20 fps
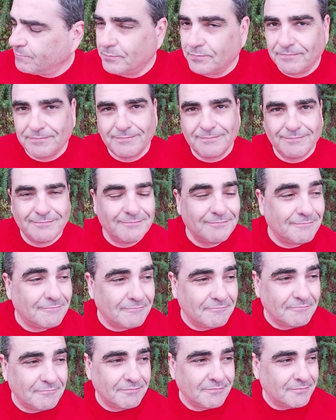
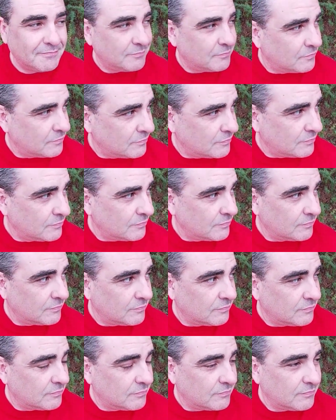
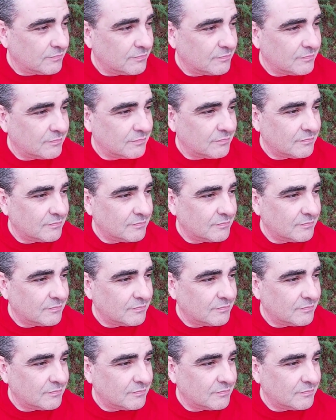Nothing is said.